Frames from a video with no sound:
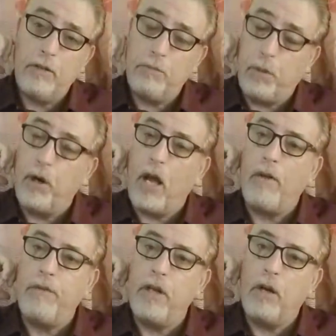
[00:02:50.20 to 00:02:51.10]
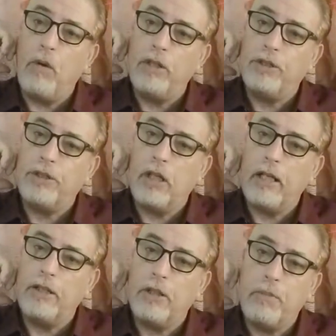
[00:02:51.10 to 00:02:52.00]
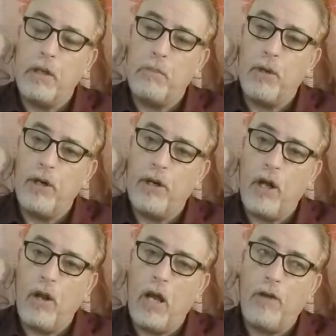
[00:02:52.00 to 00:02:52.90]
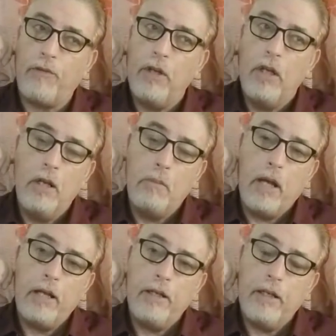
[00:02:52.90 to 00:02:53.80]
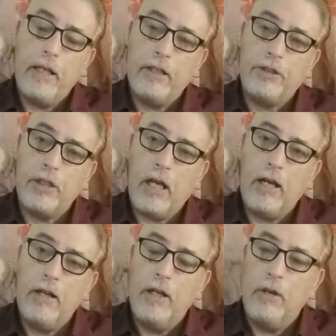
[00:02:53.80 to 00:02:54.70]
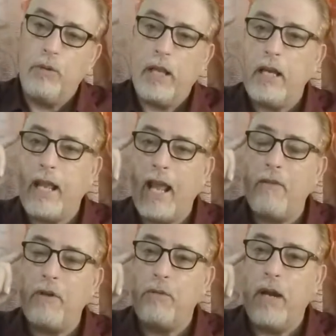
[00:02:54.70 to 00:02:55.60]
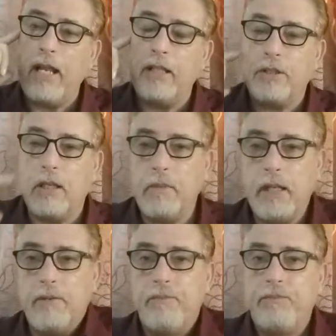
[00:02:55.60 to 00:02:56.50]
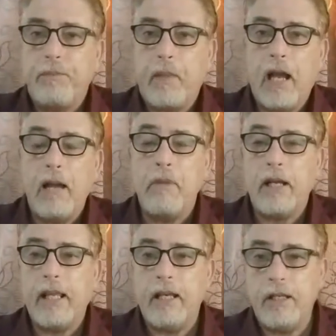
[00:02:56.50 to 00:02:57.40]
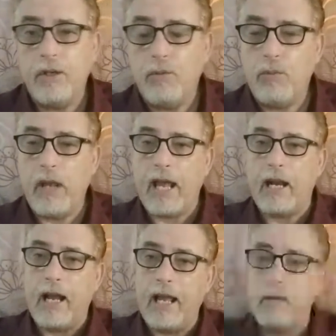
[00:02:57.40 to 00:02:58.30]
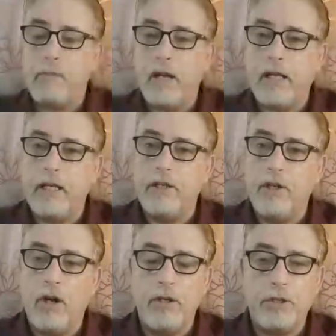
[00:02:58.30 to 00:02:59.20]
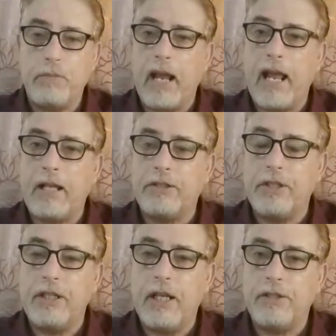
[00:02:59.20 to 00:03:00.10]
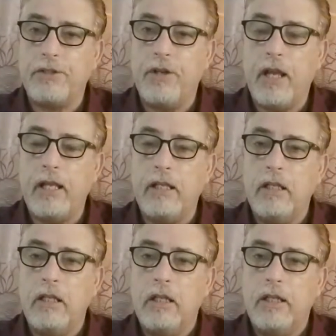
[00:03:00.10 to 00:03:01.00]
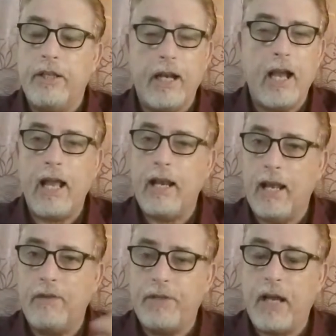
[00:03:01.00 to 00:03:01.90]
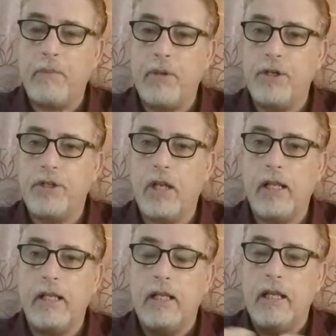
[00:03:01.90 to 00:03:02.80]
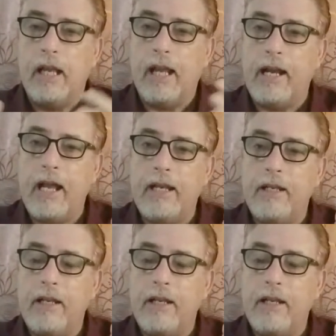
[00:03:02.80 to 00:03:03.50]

burn off. Once the sun gets up, it'll burn it all off. But it's we're getting heavy rains. I mean, I'm not kidding you. I had a bucket in the yard just by accident yesterday that I had left out personally. And I did